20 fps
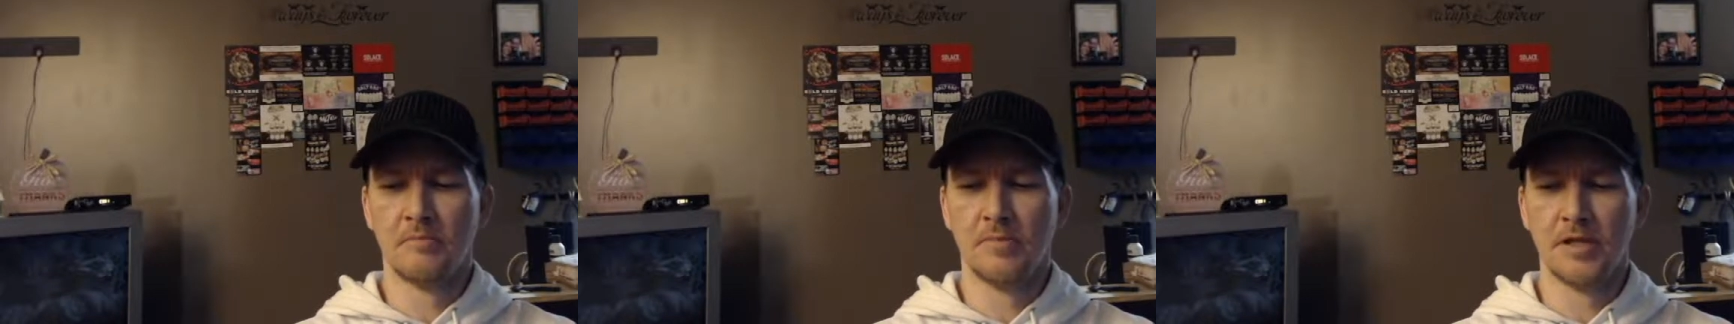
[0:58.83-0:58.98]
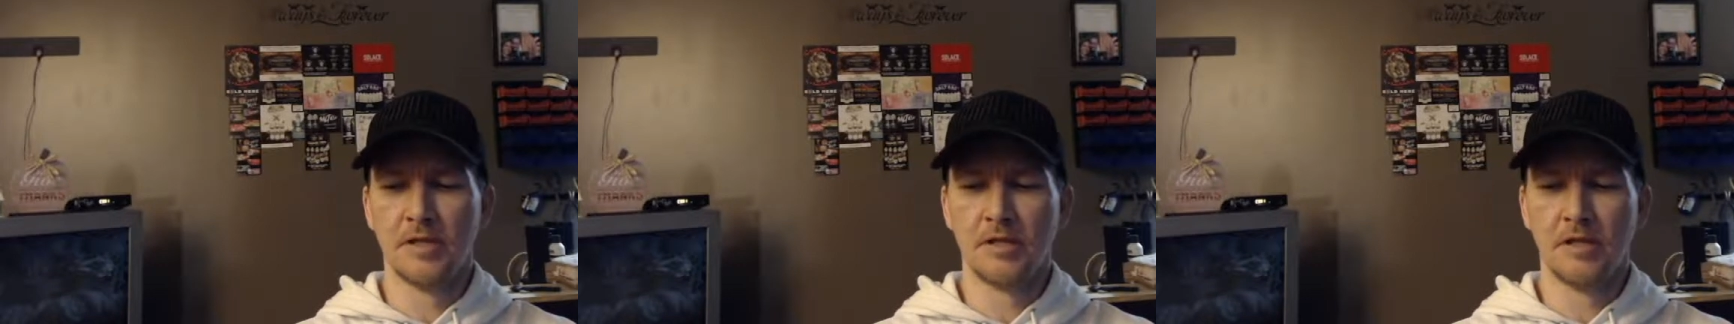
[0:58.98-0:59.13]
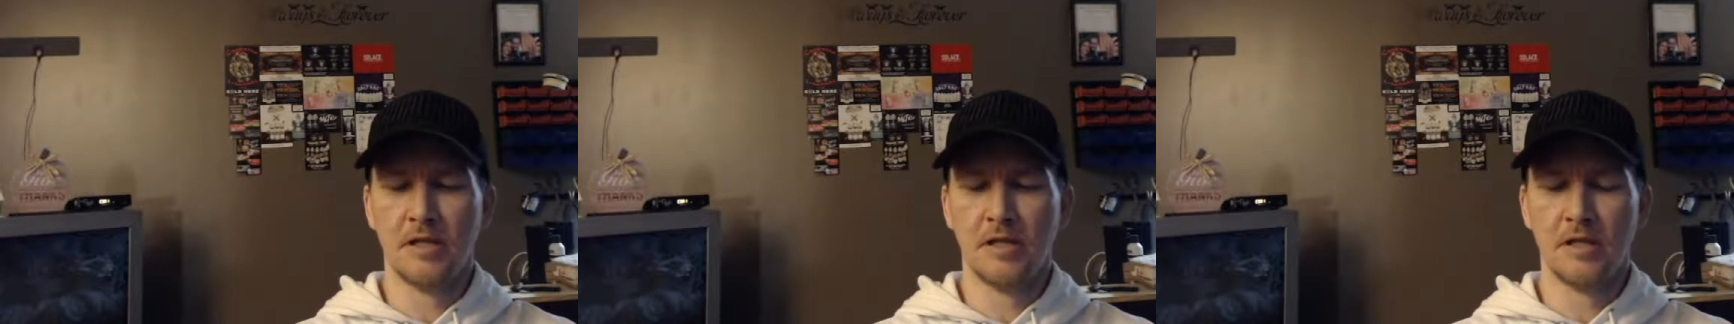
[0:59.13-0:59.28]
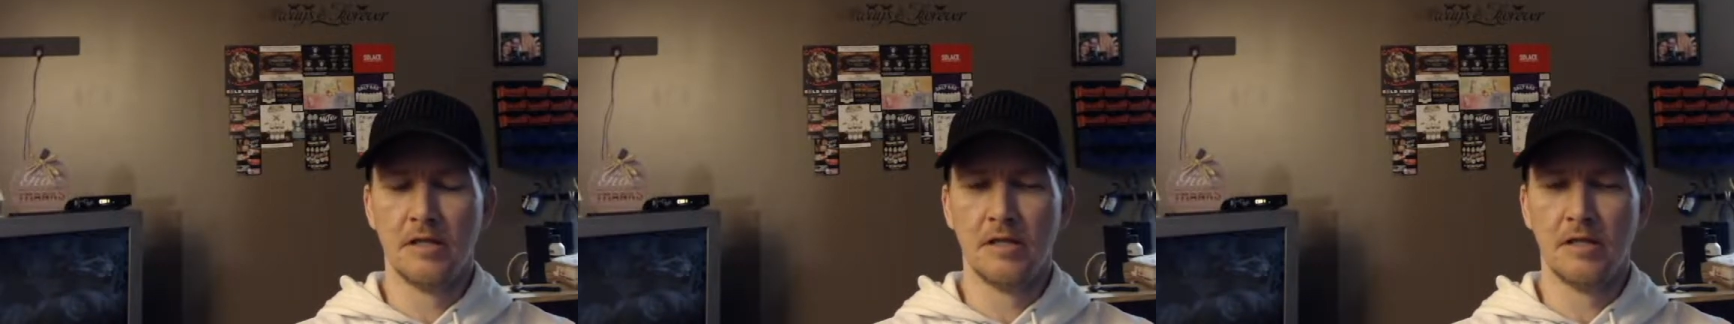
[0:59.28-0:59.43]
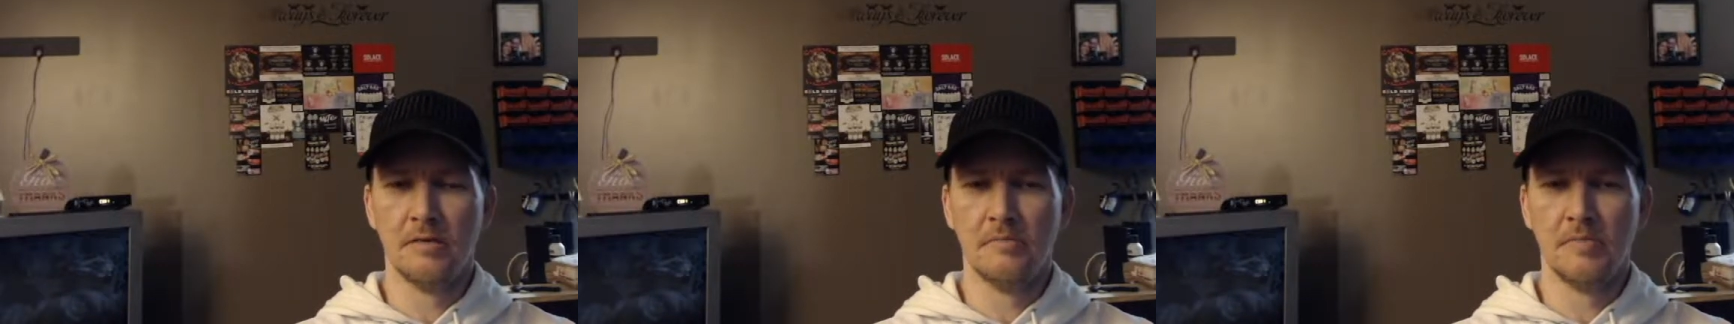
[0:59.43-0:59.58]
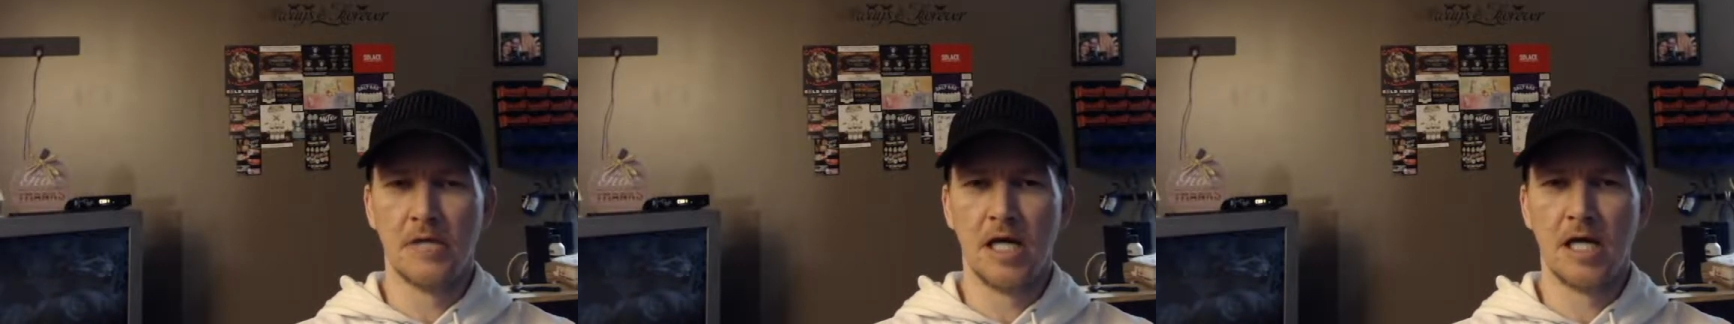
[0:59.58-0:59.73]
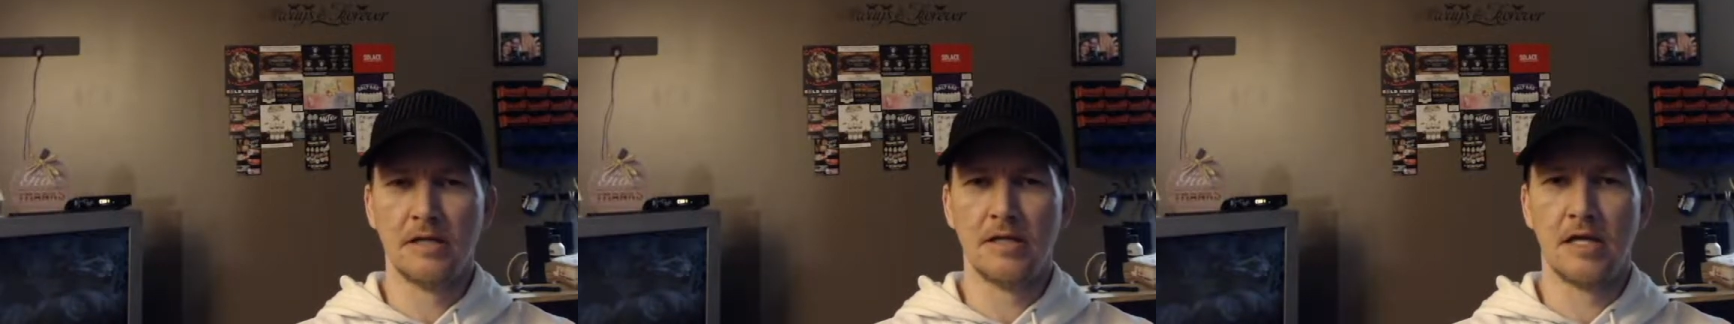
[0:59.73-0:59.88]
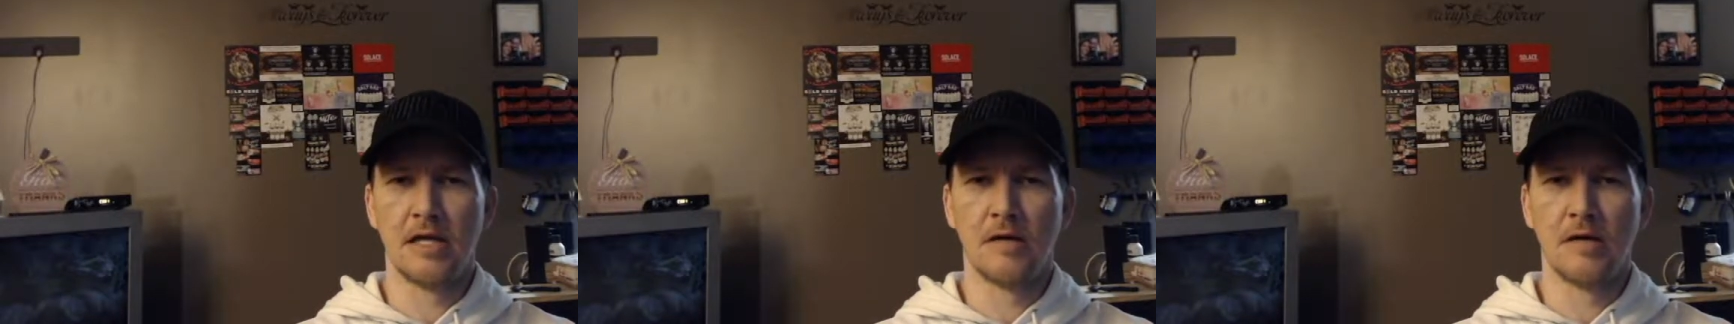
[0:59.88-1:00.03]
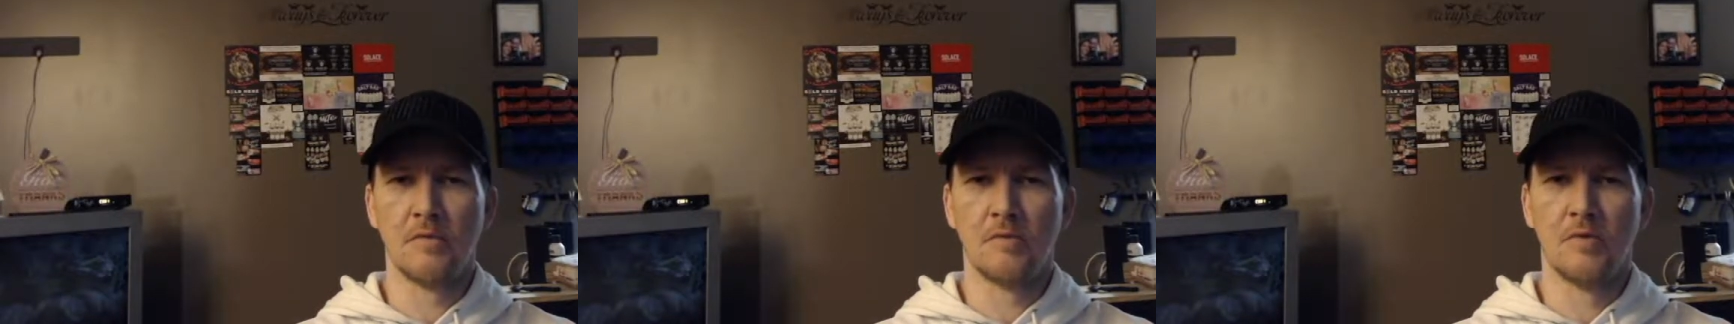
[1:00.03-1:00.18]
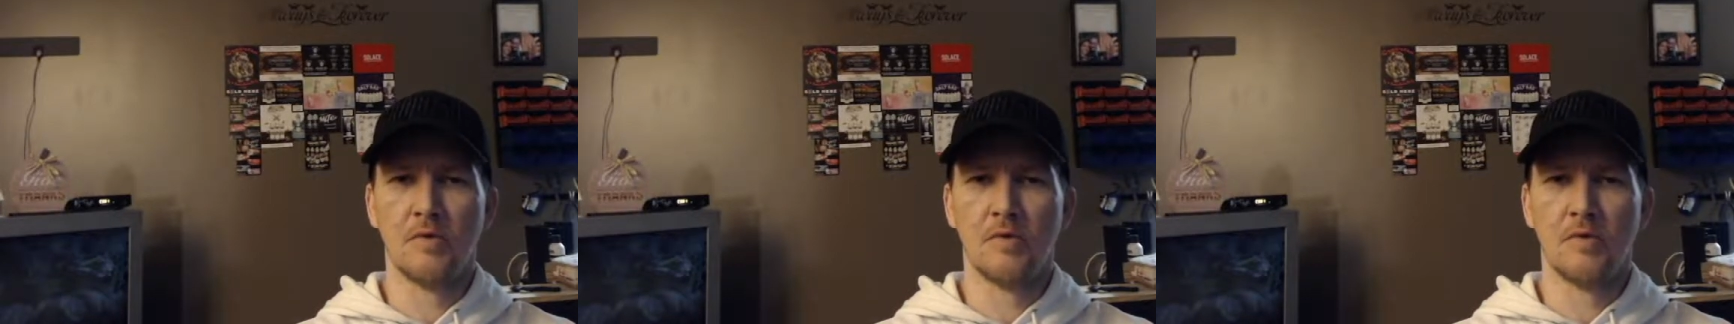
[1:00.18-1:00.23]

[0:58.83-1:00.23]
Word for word: But the mod that I